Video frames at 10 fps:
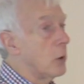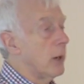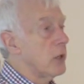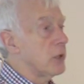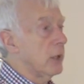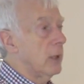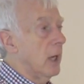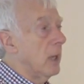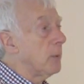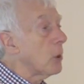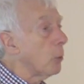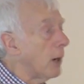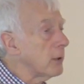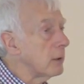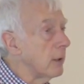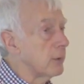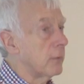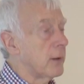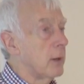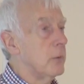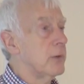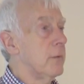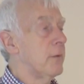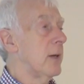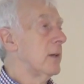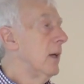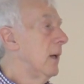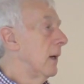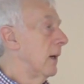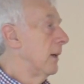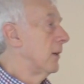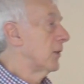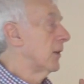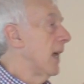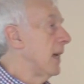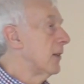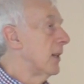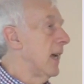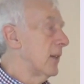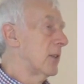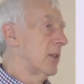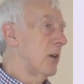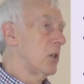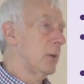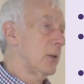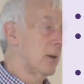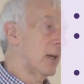question, and there'll be quite a lot of those. In fact, just a hint to the exercise you'll be doing